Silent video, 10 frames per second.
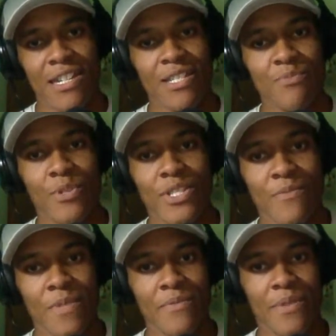put
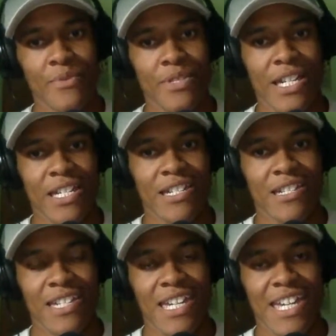so many people like
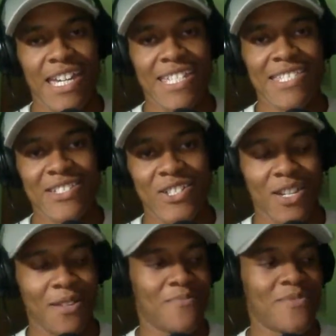in the
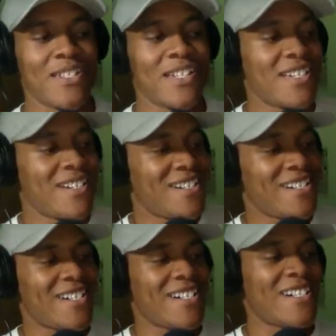gym
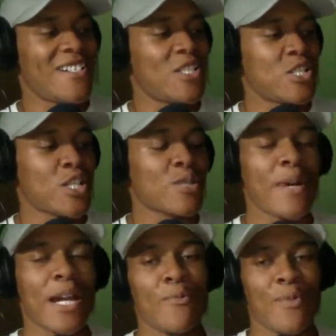just
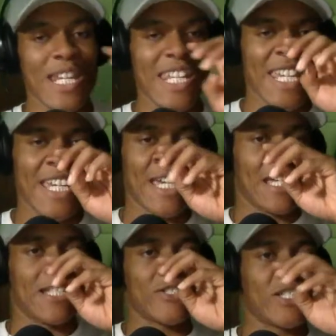by reading it
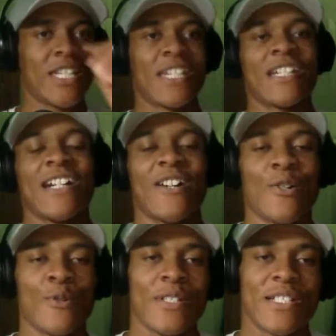and seeing
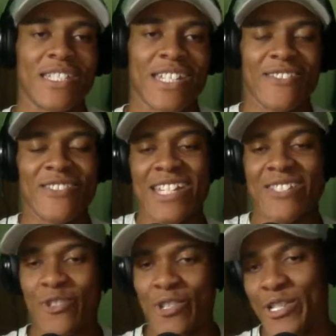how the character gets
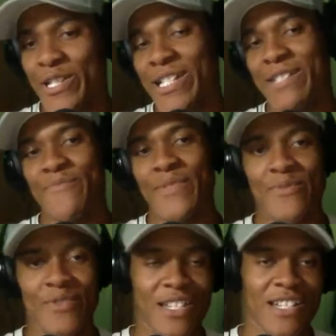stronger, and
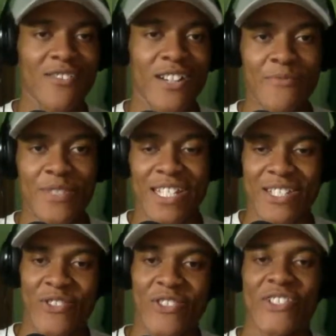people are like, oh, I want to get
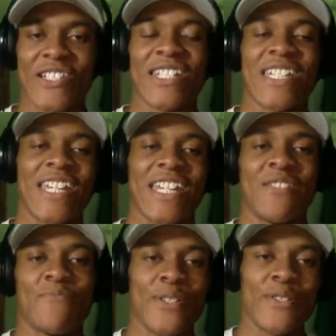stronger, and it
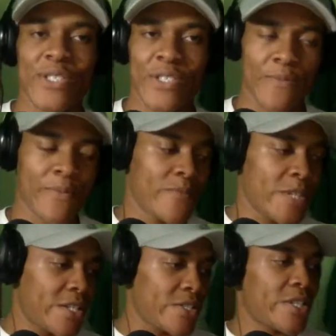appeals to them
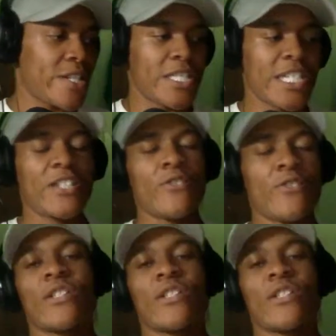because they know their